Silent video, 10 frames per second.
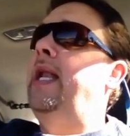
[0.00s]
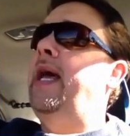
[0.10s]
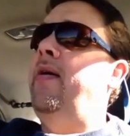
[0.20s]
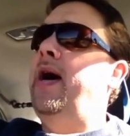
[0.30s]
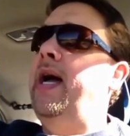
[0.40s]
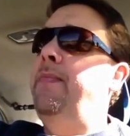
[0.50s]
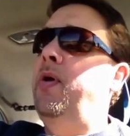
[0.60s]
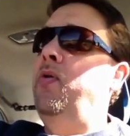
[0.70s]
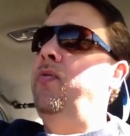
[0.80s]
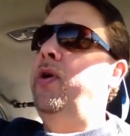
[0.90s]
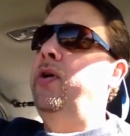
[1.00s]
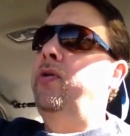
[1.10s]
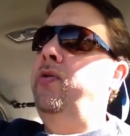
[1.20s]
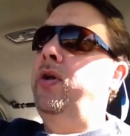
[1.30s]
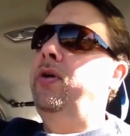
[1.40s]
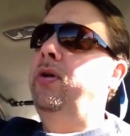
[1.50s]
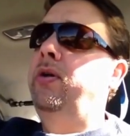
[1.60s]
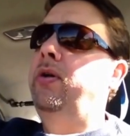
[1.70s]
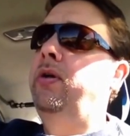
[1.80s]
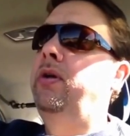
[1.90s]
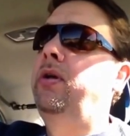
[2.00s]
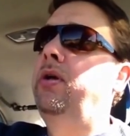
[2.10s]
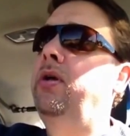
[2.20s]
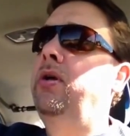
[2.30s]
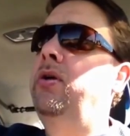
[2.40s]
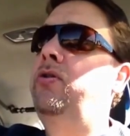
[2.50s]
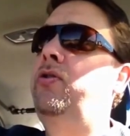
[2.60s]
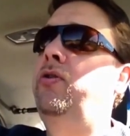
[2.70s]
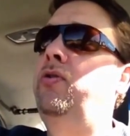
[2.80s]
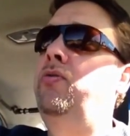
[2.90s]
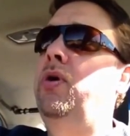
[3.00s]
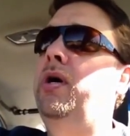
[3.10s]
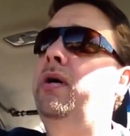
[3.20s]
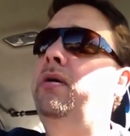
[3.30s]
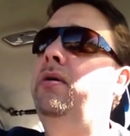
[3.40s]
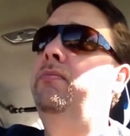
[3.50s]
now I'm on the road to